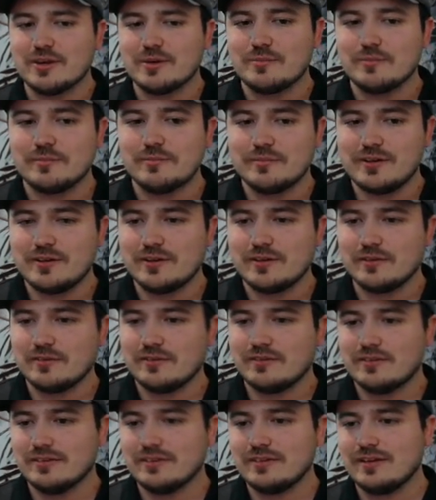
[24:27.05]
you
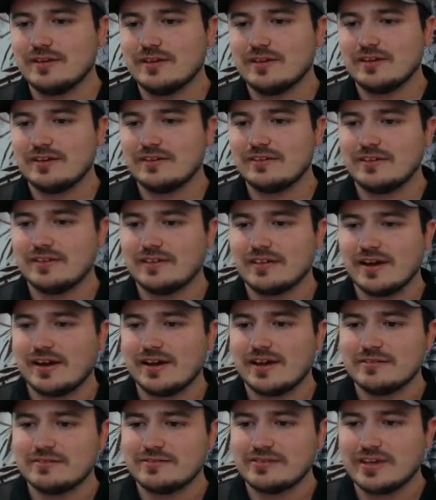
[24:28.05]
know, the
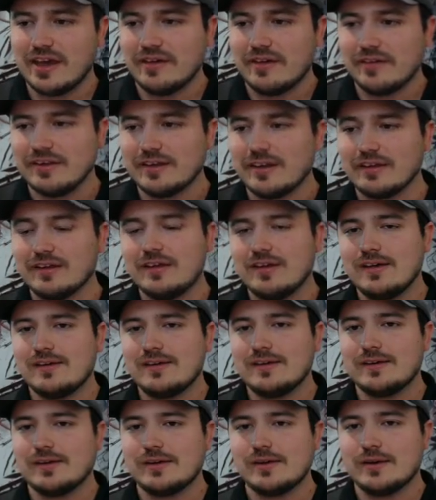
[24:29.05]
kind of scaling
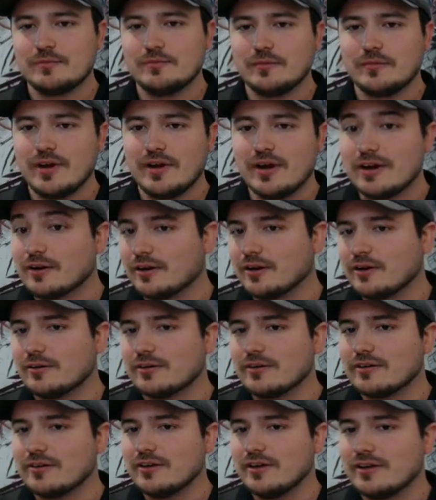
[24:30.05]
on our
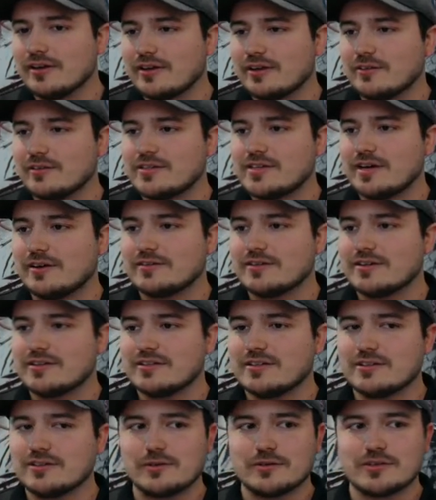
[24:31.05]
current guild
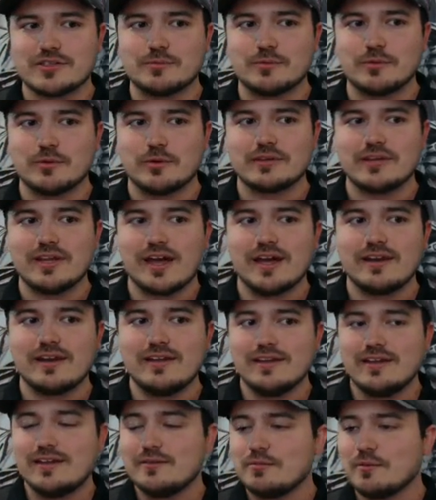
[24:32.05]
challenges to sort of support that.
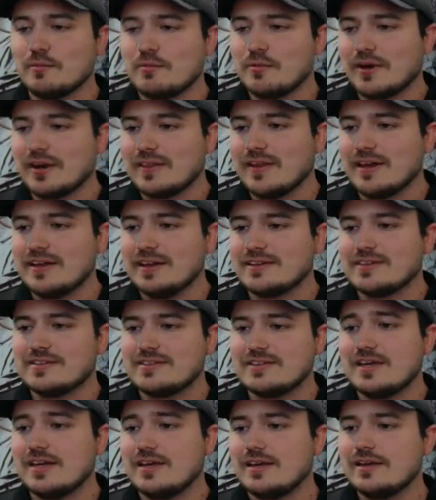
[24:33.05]
But what I'd like to
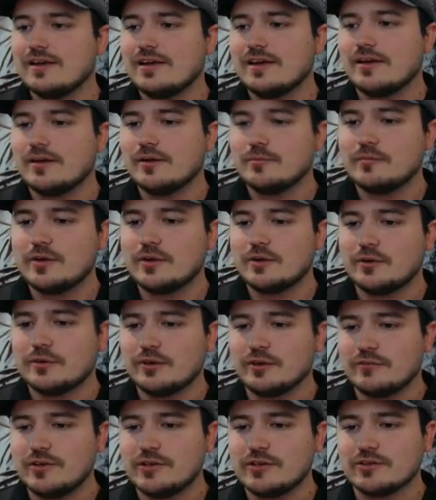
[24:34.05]
see, you know,
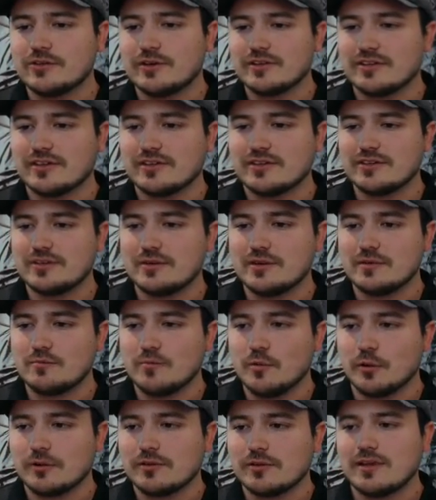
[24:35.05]
in the future is us doing
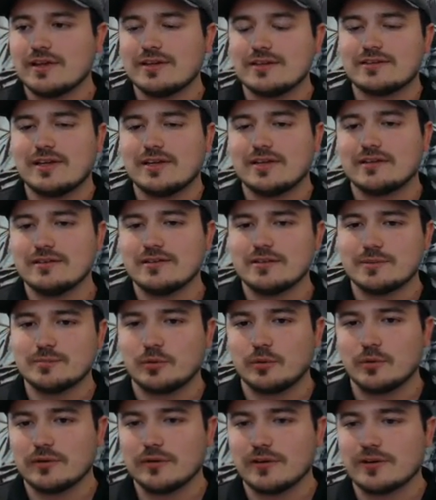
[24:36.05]
more things that can
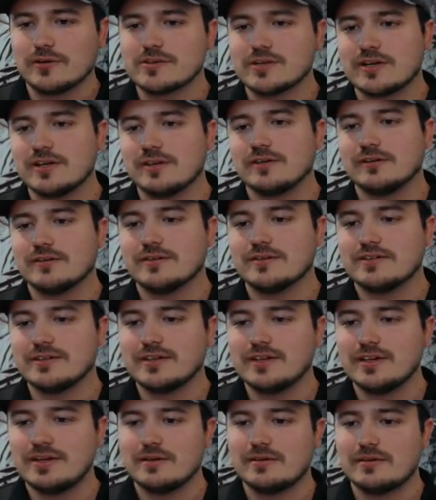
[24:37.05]
support larger guilds
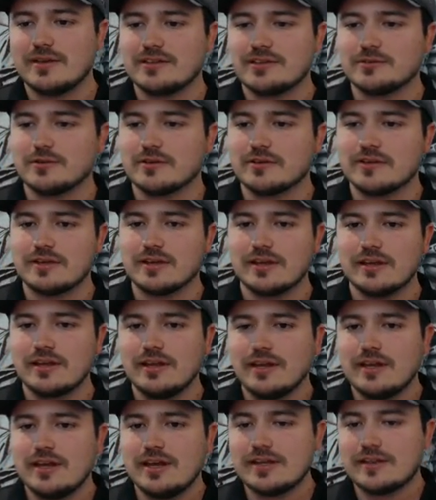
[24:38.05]
and that sort of thing.
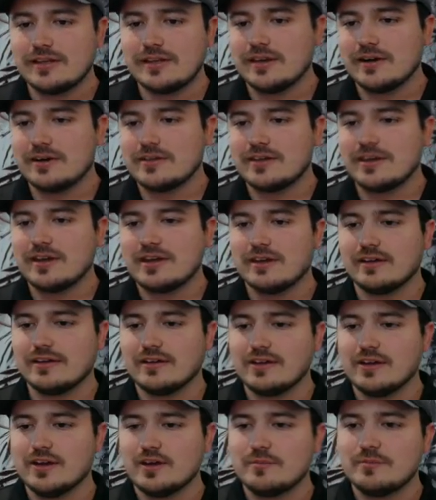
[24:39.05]
And the other thing,
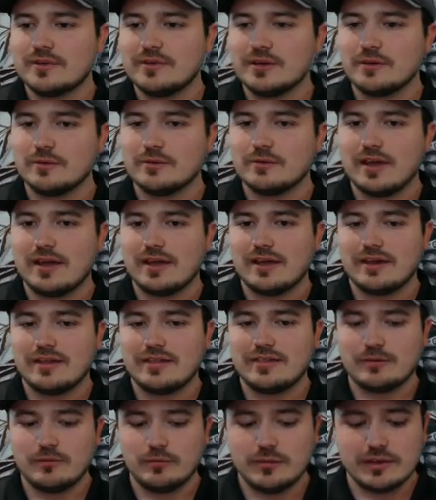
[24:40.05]
you know, that I
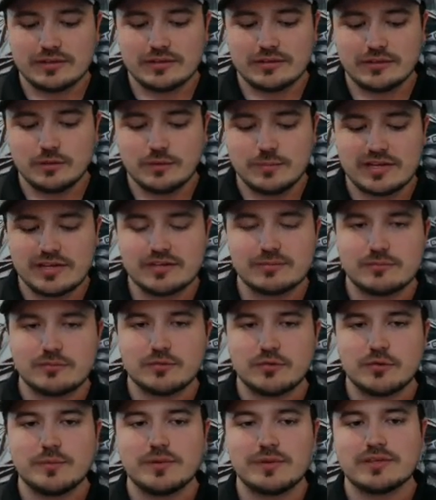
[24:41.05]
think we can still make some
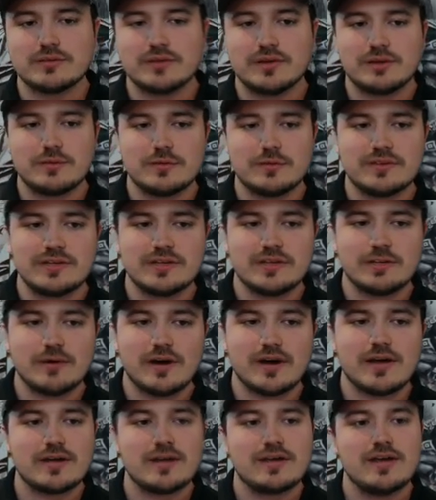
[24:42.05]
improvements with the
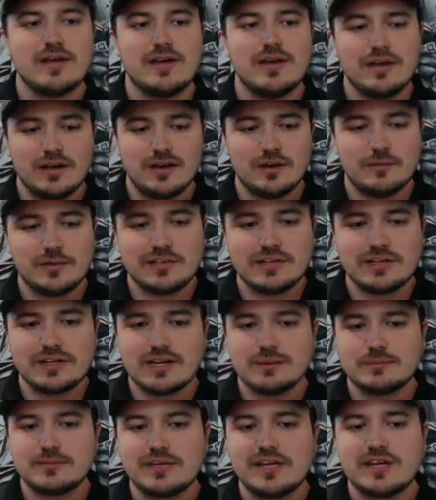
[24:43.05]
UI. We did
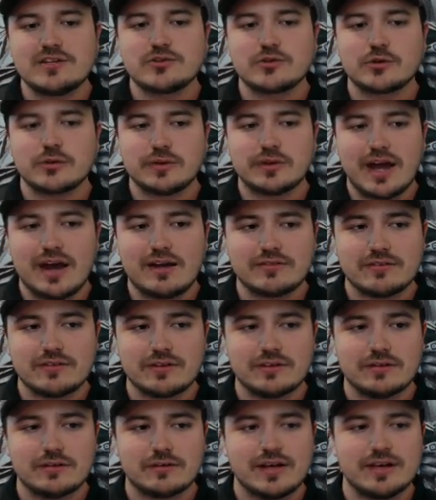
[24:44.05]
an update shortly after
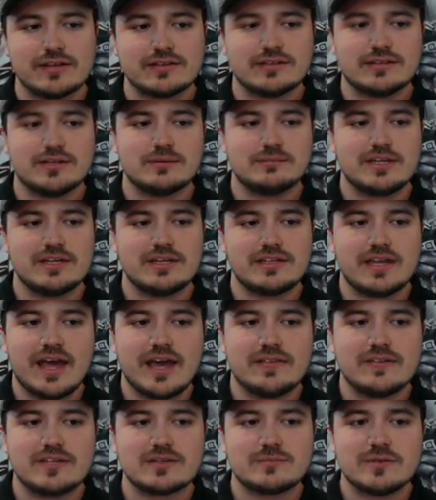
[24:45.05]
the guild content update to
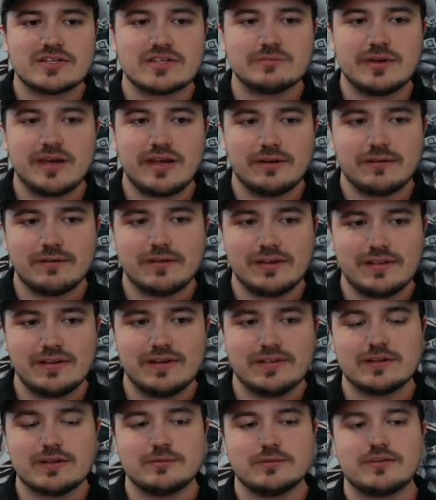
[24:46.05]
add this mission panel. I
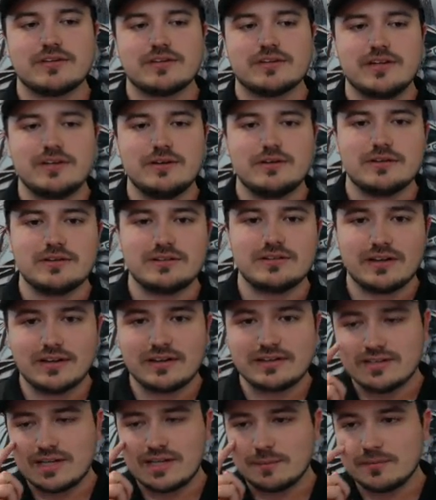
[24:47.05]
think this was a huge
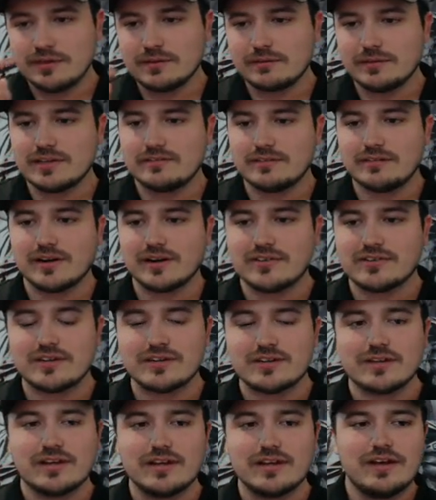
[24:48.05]
step in the right
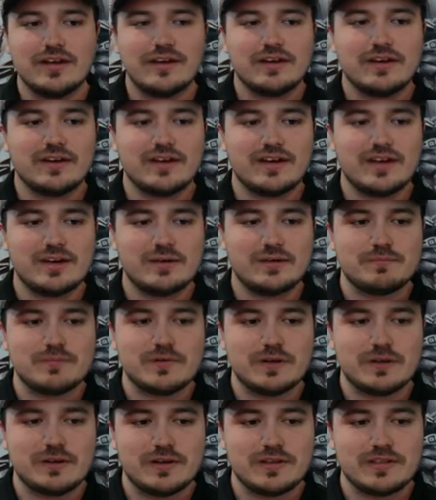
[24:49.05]
direction.
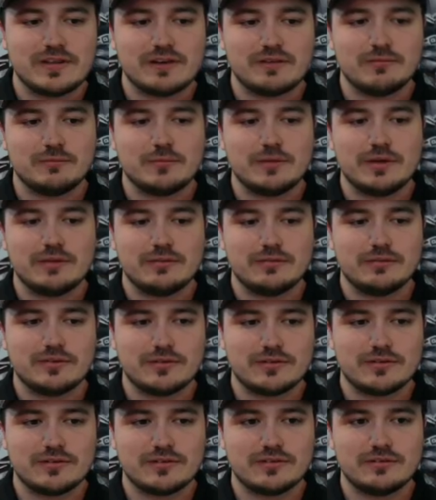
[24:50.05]
You know, I think
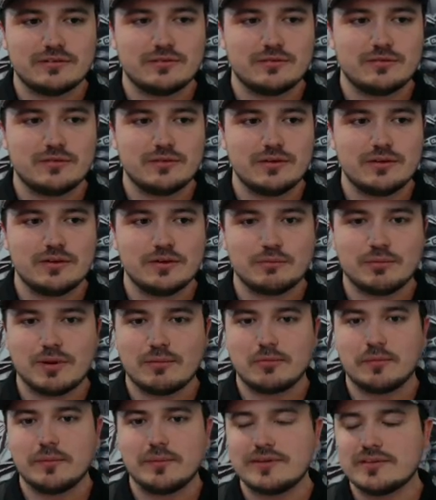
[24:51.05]
there's, you know,
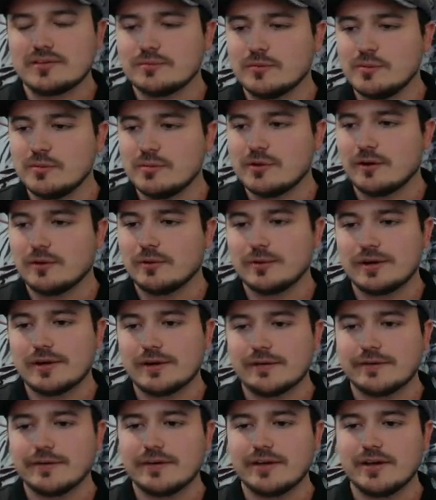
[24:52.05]
probably some room to grow
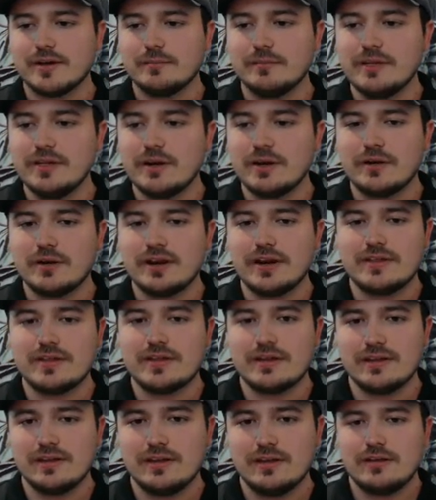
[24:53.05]
here. You know, and I
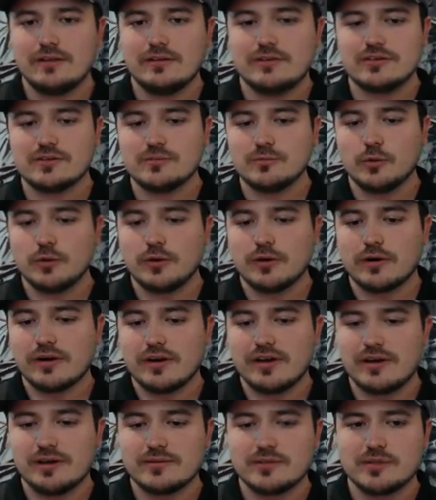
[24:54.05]
think just
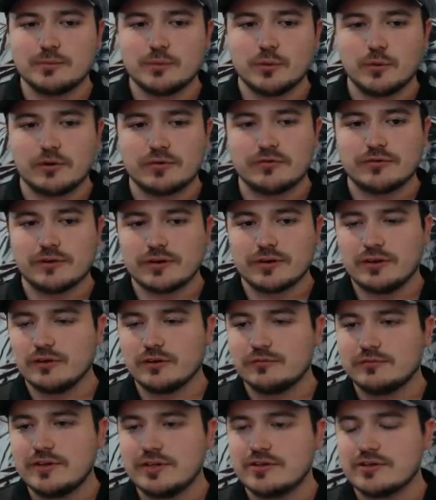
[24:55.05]
more support for
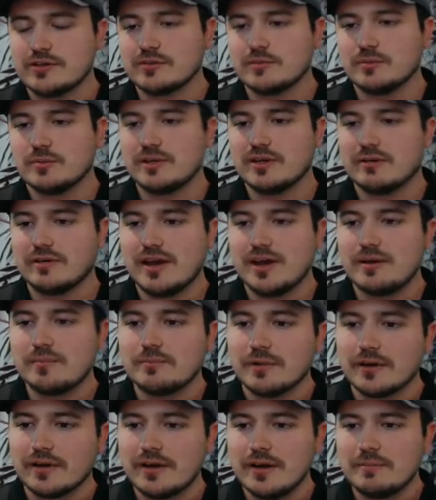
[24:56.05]
guild features would be great.
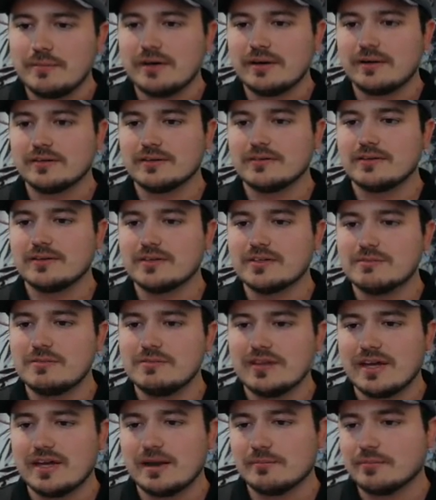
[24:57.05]
But I mean,
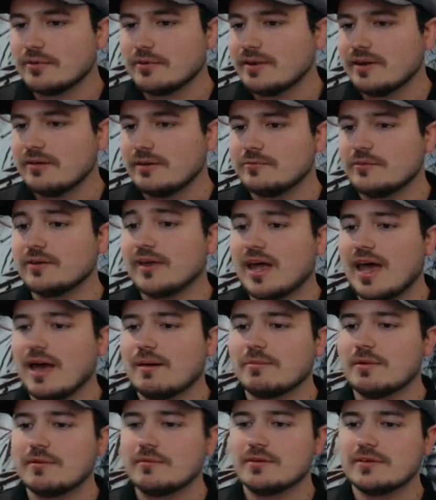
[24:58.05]
ultimately, I'm really
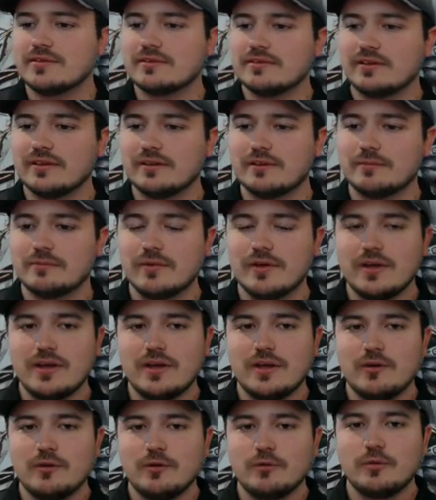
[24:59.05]
happy with
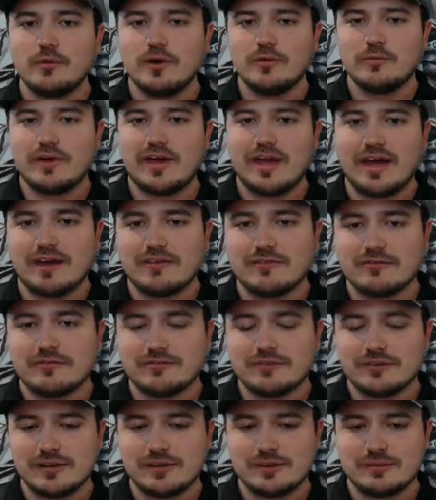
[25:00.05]
what we have,
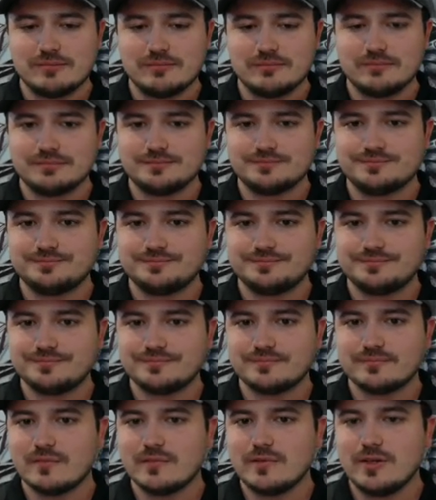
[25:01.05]

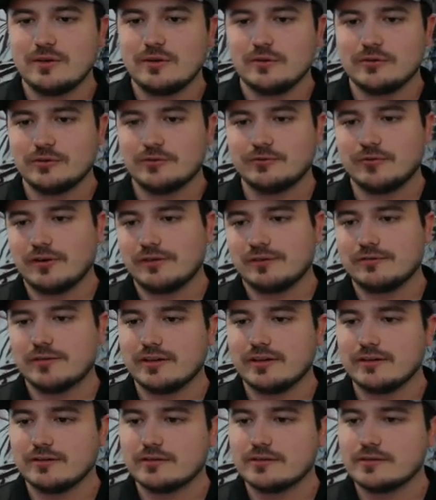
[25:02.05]
so far for
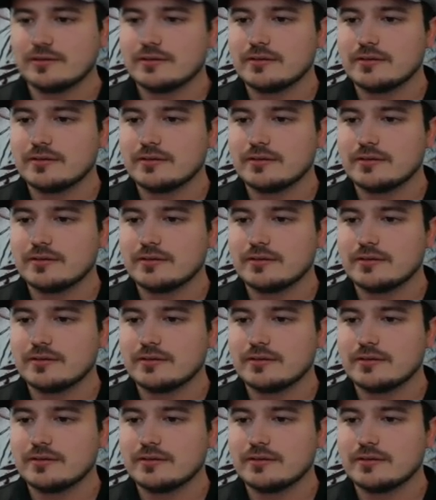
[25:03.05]
guilds.